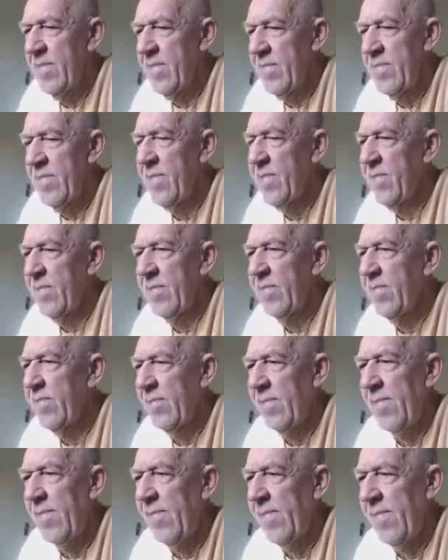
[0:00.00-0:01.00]
The
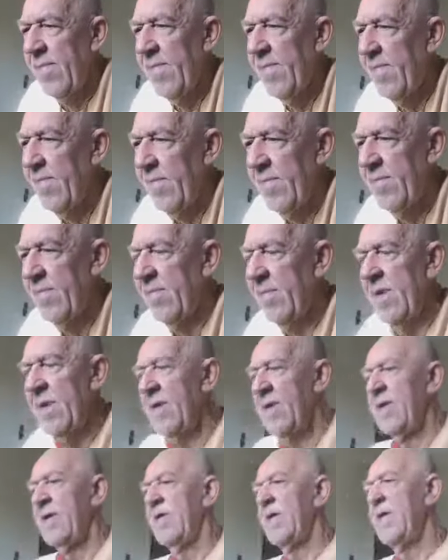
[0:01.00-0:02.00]
power of time,
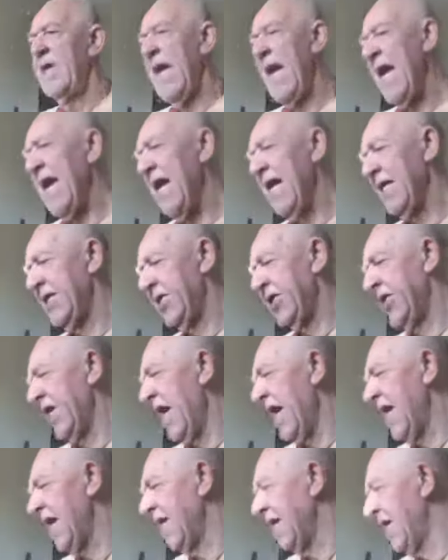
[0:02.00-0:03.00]
Maharaj? Yes,
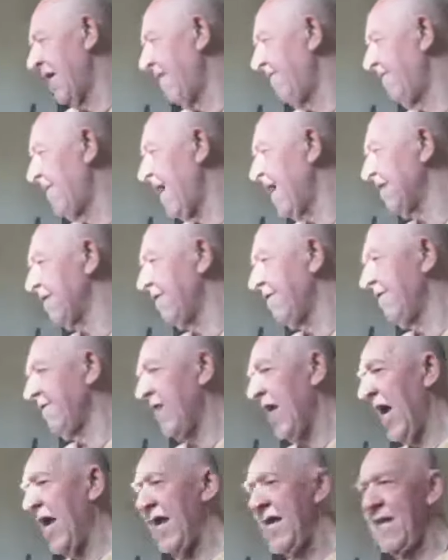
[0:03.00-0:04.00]
right, the effects
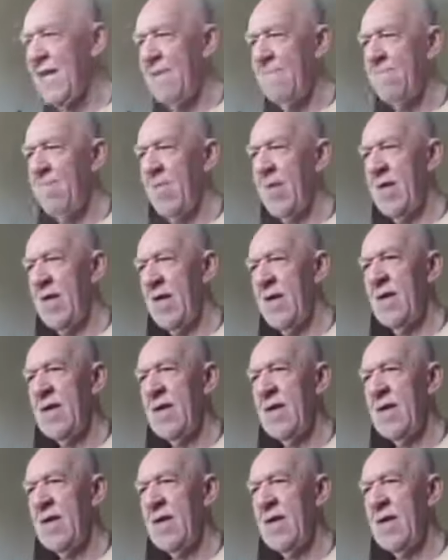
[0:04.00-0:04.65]
of time.